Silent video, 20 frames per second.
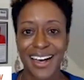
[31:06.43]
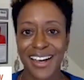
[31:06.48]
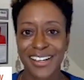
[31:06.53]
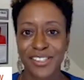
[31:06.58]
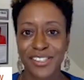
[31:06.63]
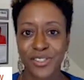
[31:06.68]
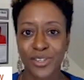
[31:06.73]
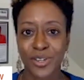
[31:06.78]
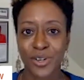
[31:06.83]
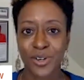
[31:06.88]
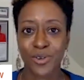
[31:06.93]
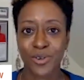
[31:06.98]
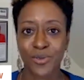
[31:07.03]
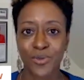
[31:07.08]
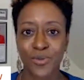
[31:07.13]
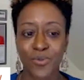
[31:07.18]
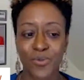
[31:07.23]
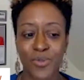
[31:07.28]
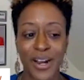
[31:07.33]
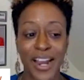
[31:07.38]
So
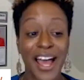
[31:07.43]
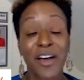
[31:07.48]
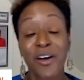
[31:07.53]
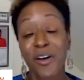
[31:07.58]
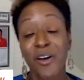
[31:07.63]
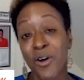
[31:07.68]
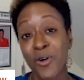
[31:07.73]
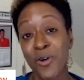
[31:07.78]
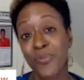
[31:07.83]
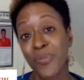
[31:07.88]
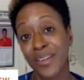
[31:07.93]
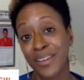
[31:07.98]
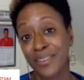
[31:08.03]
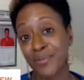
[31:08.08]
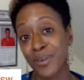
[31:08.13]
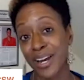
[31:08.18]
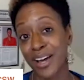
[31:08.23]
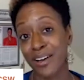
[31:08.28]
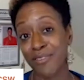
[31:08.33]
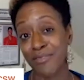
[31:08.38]
what I hope and
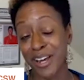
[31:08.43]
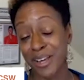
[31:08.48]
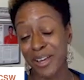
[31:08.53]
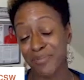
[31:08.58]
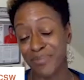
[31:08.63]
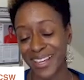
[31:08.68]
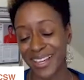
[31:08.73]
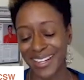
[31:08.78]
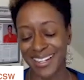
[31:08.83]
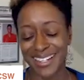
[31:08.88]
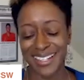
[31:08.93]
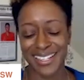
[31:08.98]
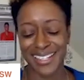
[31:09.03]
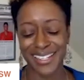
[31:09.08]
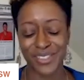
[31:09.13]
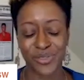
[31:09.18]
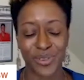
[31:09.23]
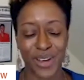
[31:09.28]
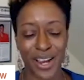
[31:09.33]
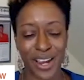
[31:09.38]
what I'll recommend
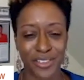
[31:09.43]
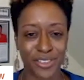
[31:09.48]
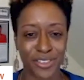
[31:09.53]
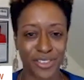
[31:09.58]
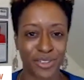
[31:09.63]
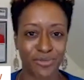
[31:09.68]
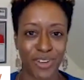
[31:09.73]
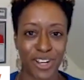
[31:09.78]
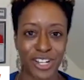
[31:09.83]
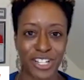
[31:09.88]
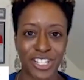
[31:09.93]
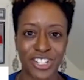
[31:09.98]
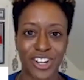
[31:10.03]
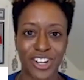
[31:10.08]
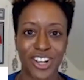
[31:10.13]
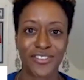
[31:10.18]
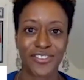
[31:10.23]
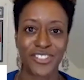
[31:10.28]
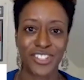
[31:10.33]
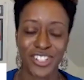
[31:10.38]
is, rather than rushing
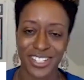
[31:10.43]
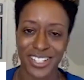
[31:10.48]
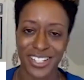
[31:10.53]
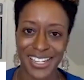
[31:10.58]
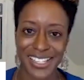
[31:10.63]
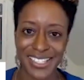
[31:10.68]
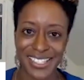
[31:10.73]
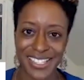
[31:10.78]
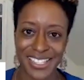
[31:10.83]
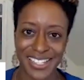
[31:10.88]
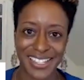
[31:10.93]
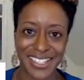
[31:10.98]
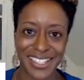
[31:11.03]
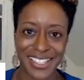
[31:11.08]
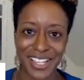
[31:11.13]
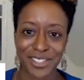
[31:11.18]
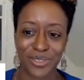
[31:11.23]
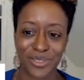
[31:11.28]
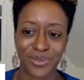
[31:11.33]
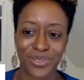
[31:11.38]
off to your next thing,
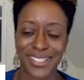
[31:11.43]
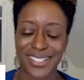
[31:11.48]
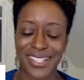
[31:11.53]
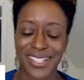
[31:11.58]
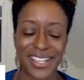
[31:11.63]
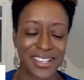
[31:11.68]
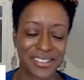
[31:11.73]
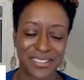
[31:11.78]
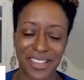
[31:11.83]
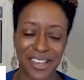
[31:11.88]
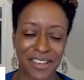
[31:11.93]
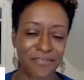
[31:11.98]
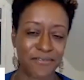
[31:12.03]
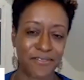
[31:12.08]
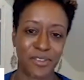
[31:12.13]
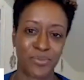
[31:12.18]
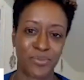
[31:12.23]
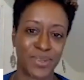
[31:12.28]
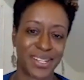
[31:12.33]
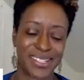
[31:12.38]
that you just take that
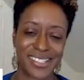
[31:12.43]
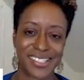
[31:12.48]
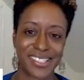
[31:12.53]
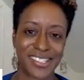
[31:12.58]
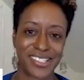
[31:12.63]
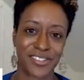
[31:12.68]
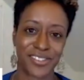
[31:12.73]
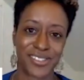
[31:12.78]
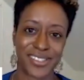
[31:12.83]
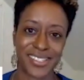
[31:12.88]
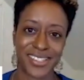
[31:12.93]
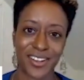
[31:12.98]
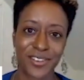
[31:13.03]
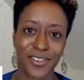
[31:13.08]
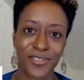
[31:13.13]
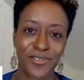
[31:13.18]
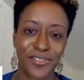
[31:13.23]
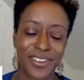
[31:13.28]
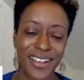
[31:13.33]
few minutes to yourself,